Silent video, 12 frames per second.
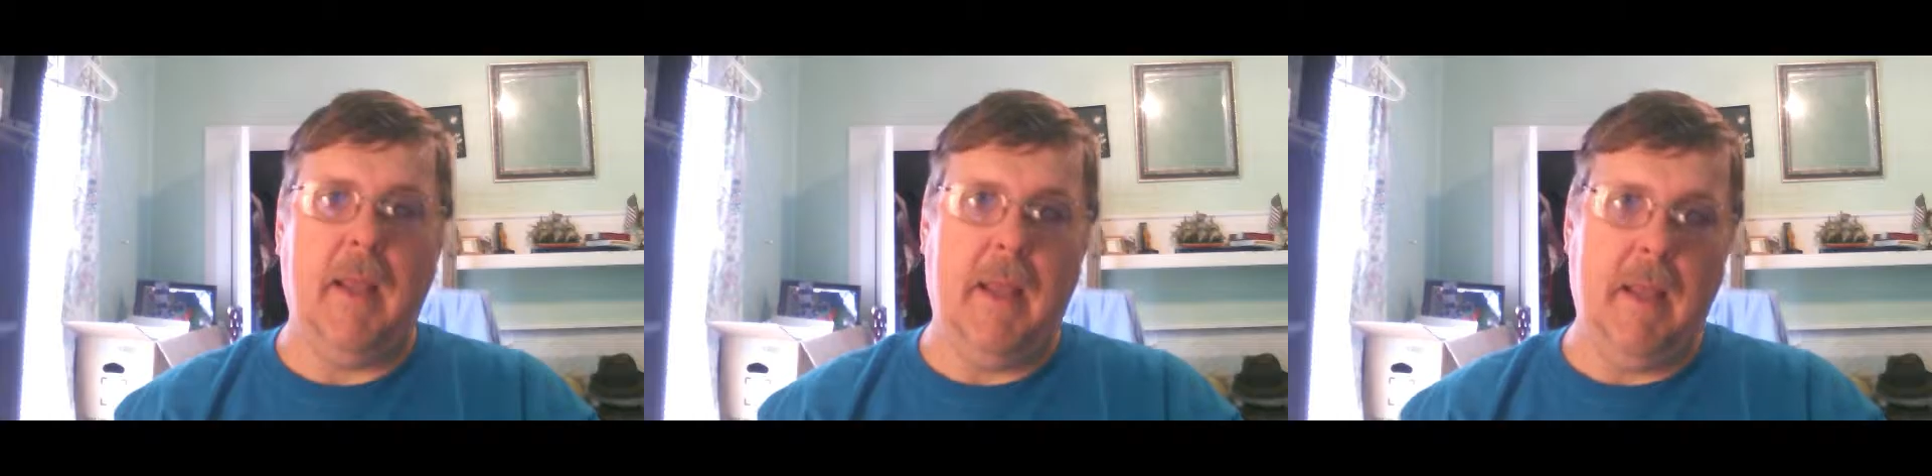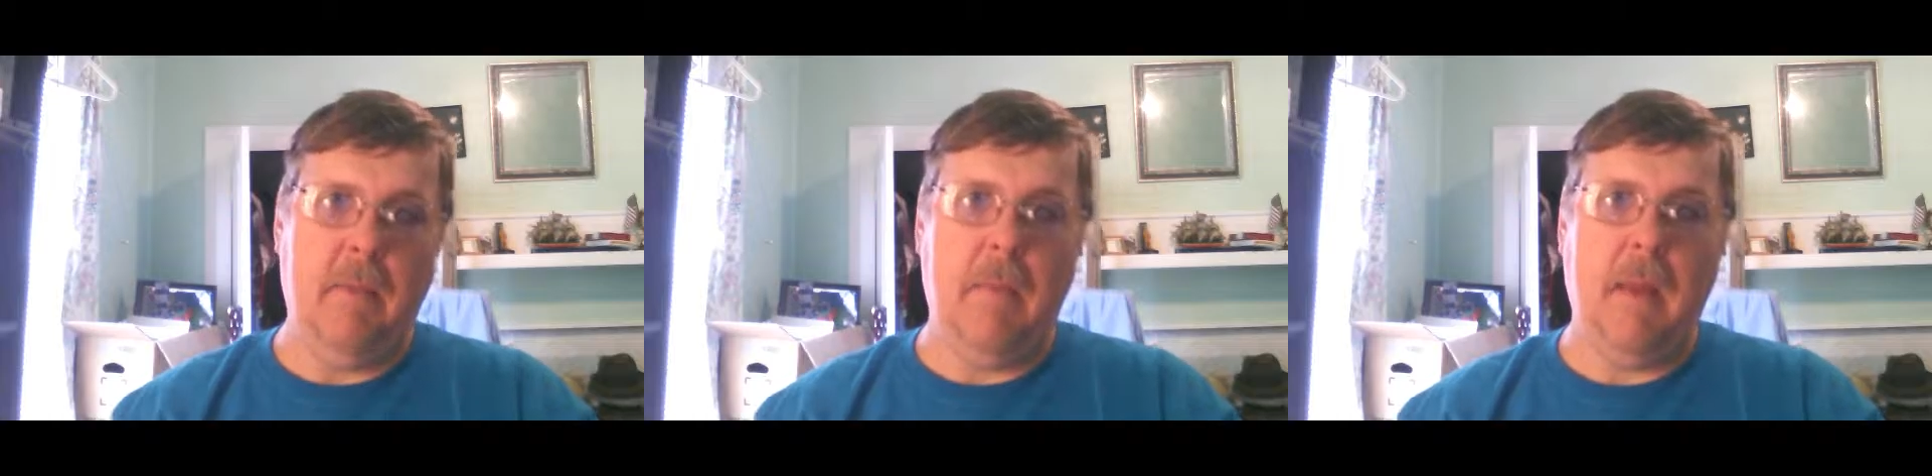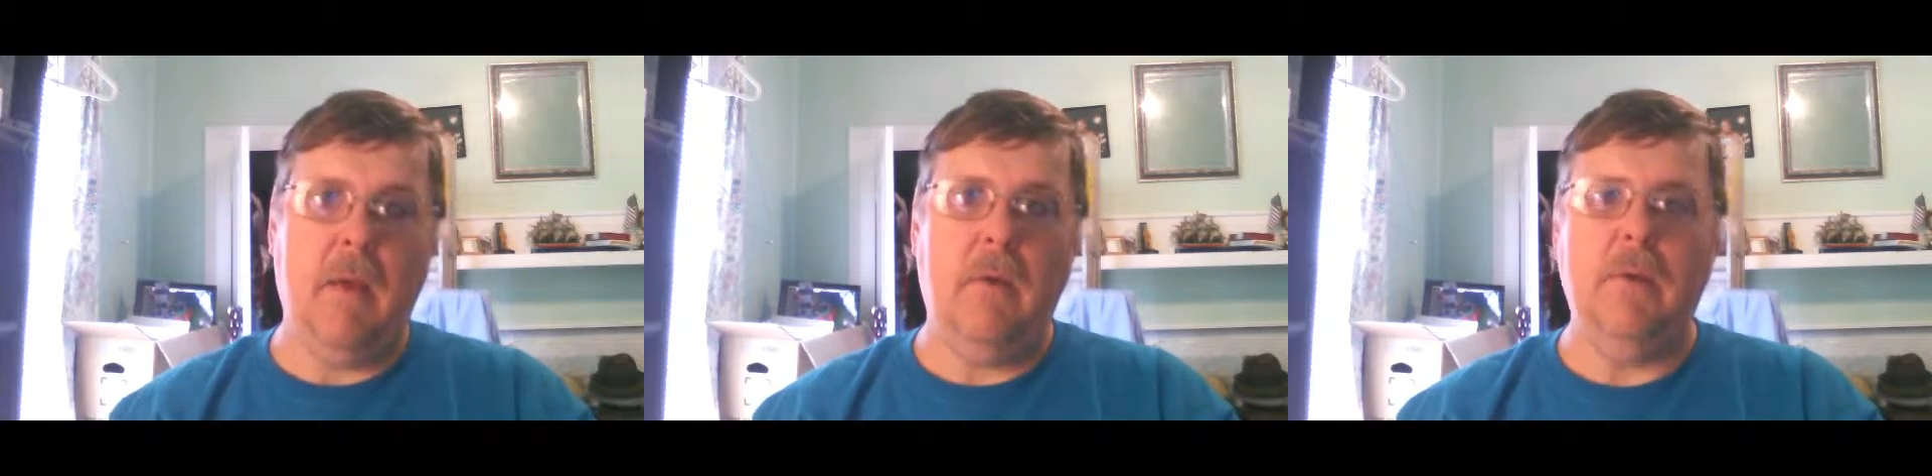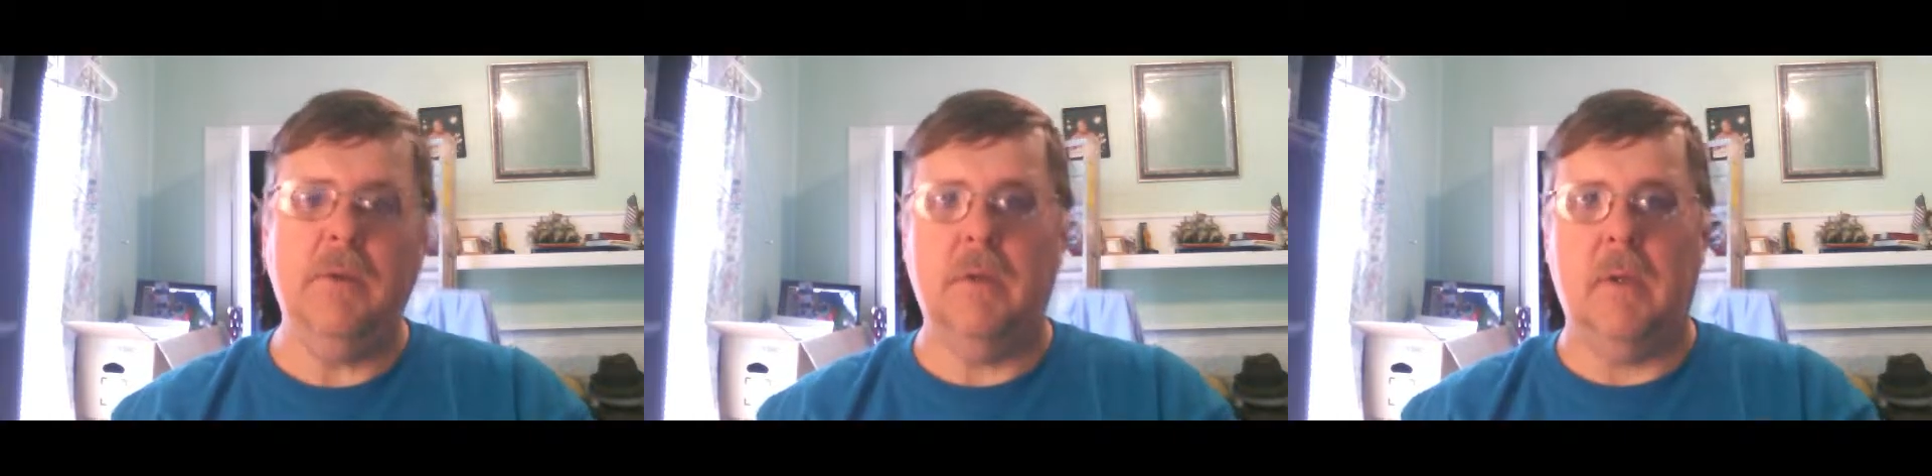
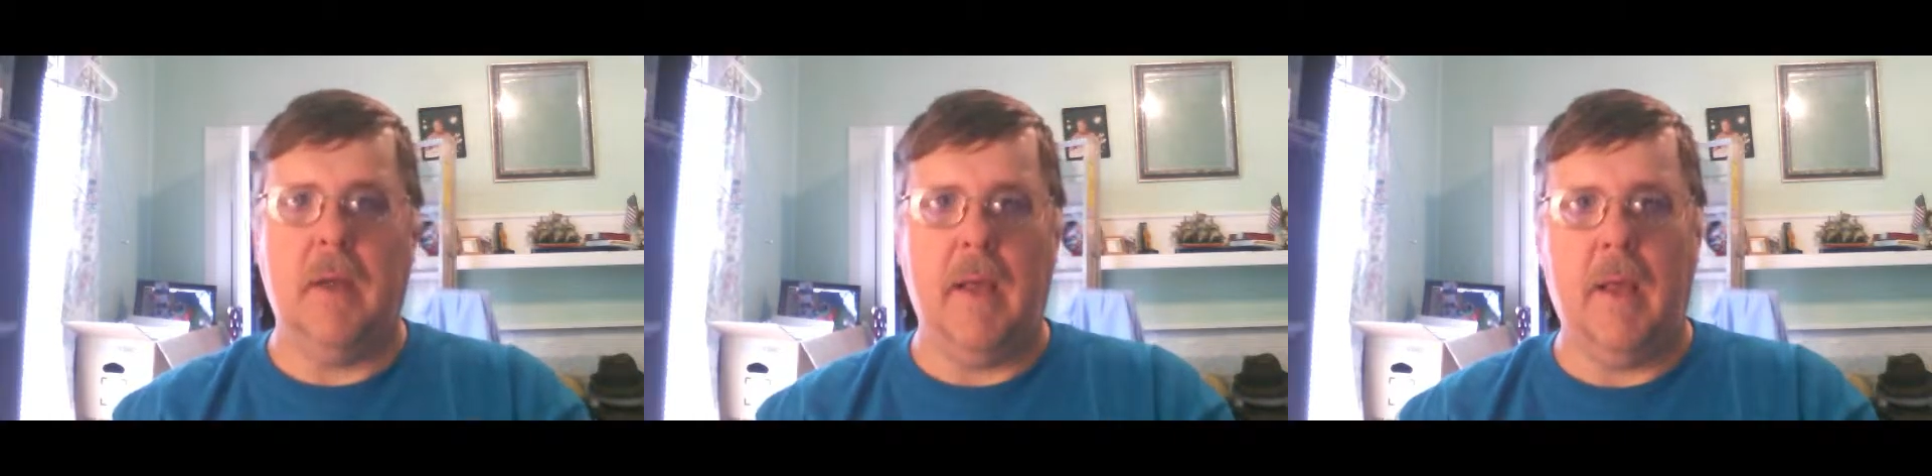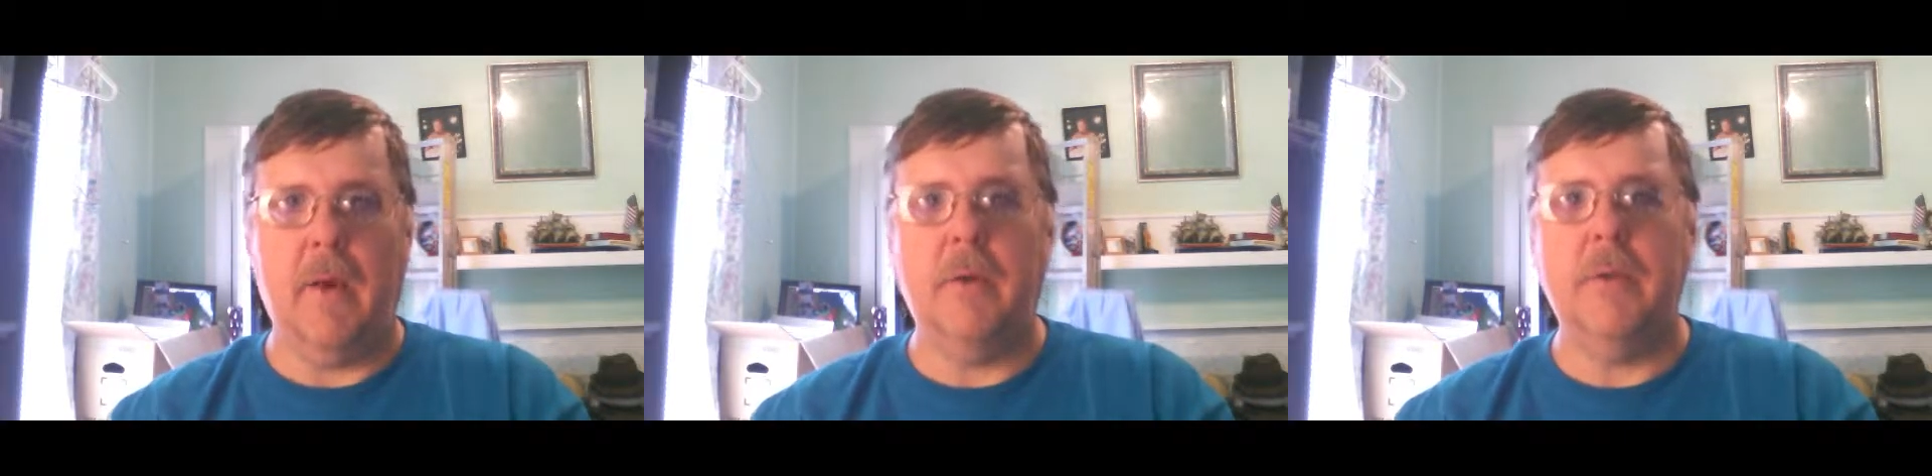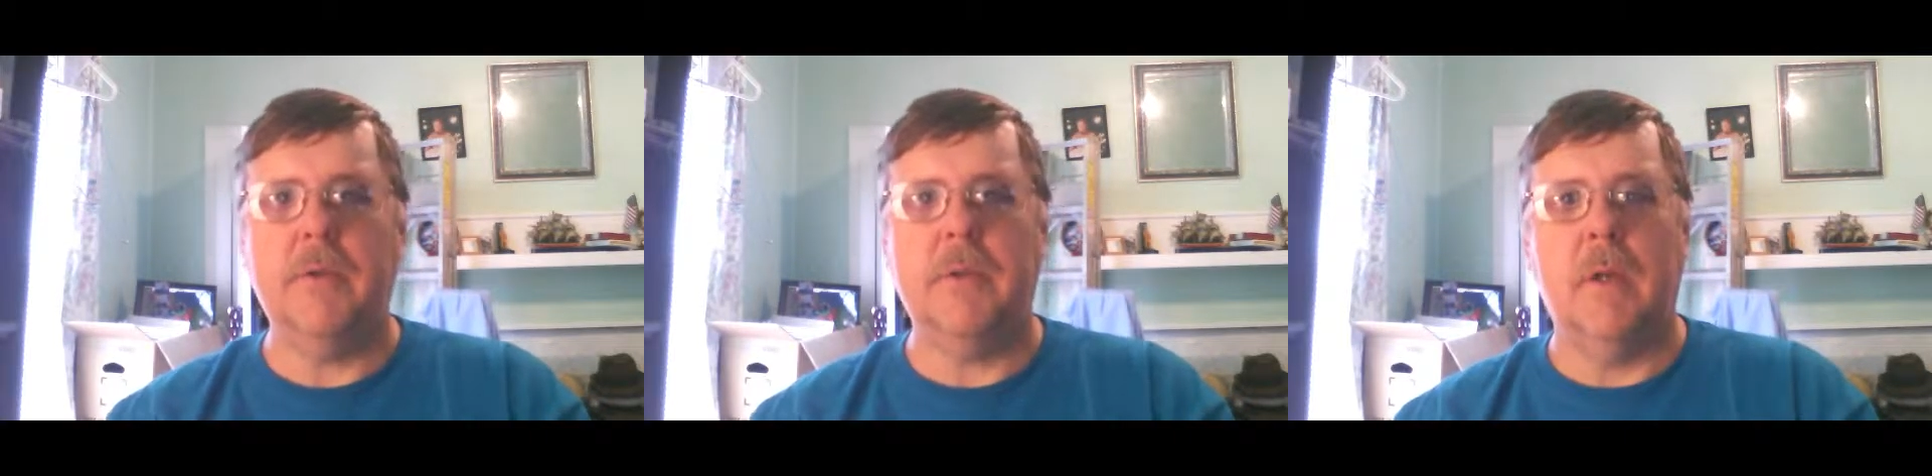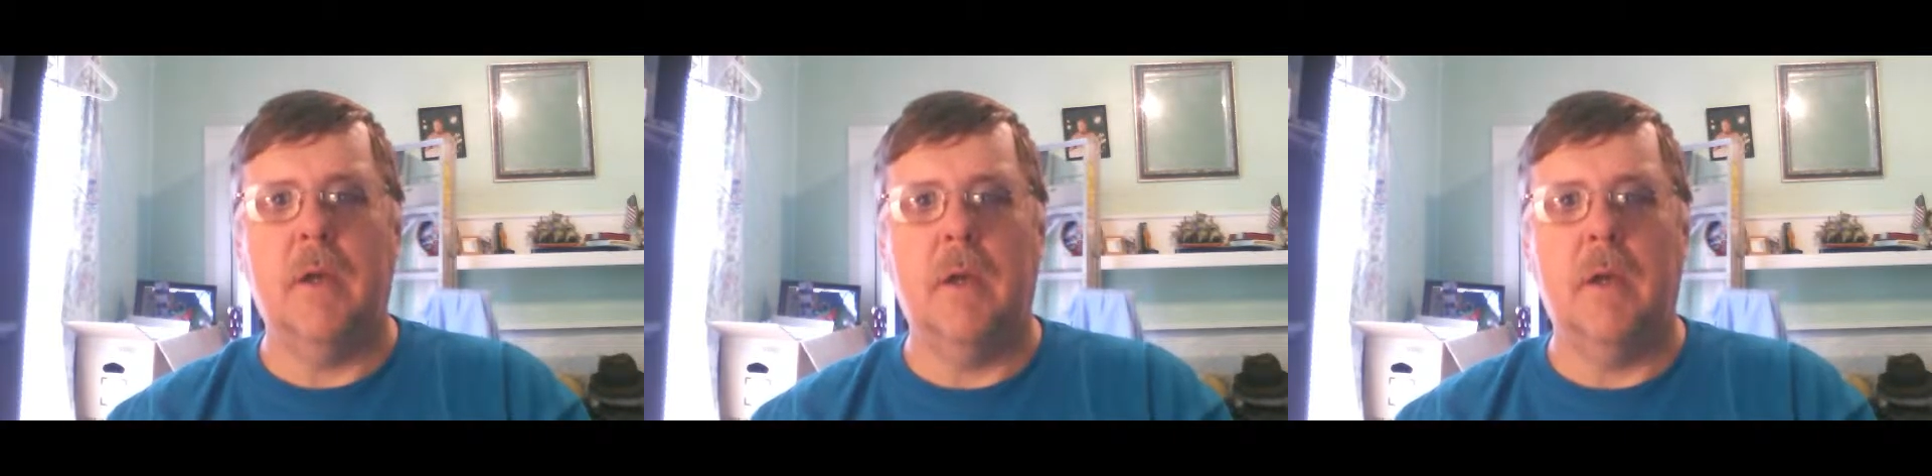emails, letters,